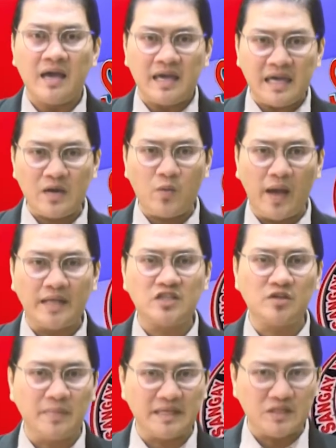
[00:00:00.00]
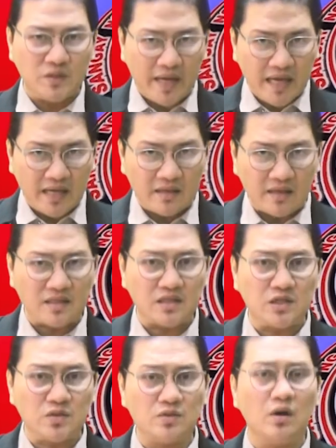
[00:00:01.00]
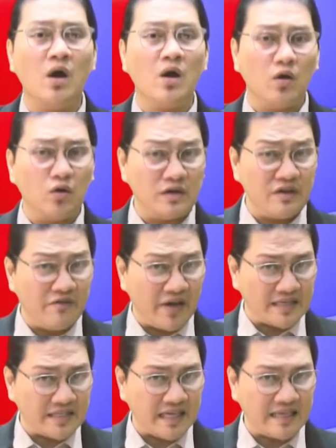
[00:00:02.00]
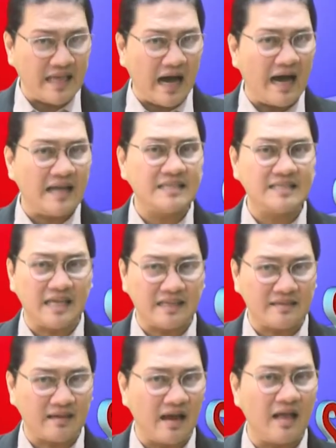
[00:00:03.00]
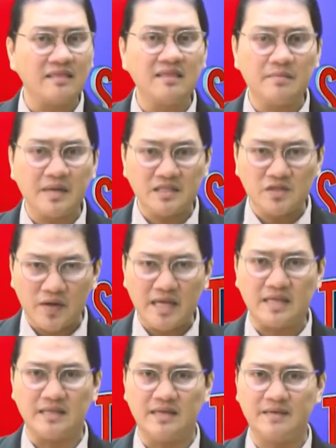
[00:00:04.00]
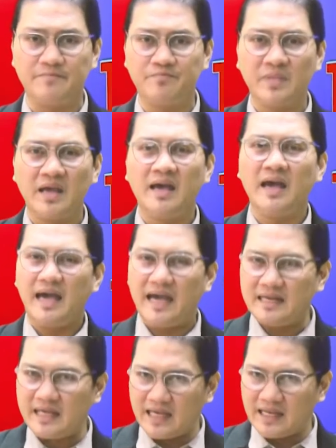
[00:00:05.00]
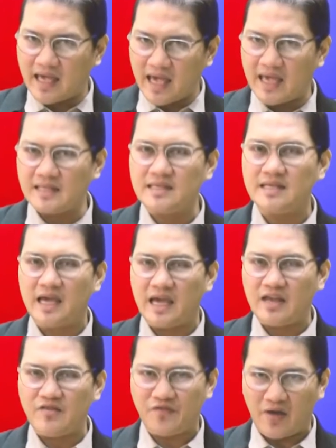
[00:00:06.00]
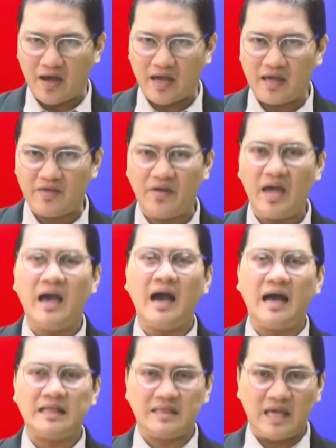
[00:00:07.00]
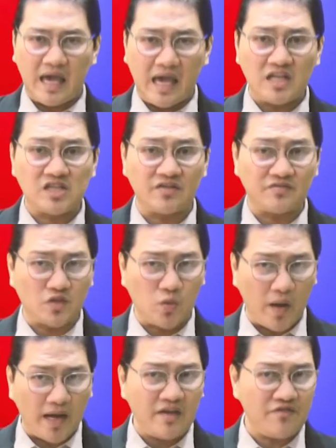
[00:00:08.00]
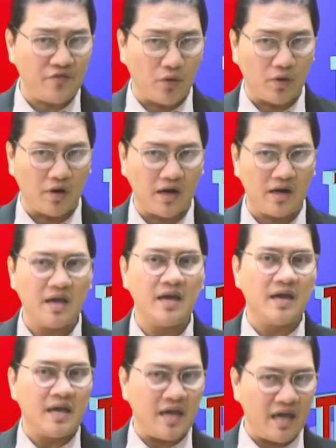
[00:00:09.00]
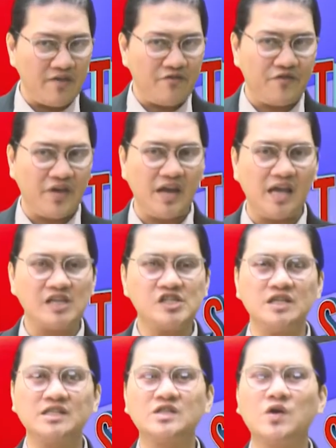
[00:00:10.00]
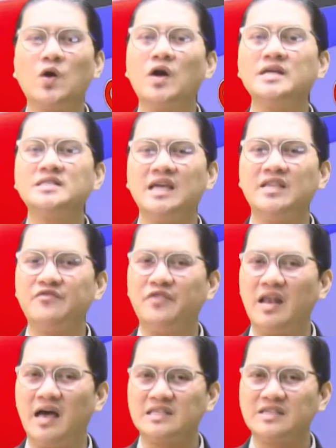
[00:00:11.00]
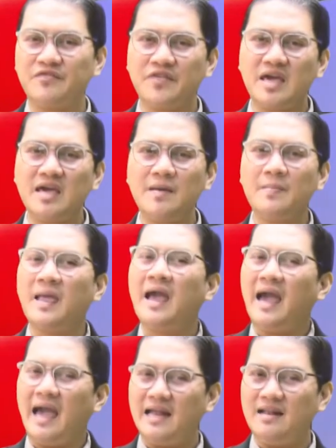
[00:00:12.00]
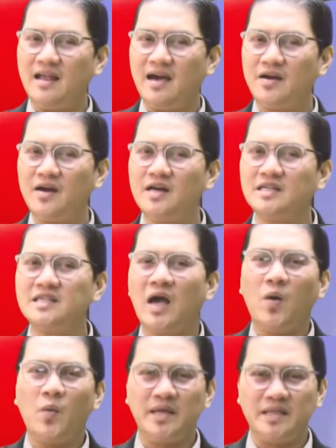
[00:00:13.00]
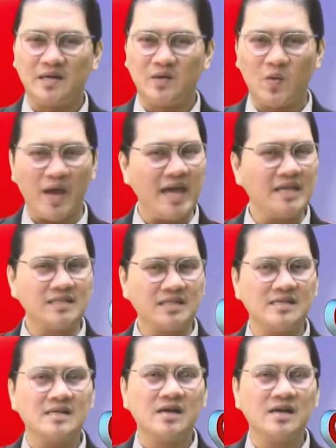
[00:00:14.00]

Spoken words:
He went to Madrid to Universidad Central de Madrid, and in 1885, at the age of 24, he finished his course in philosophy and letters with a grade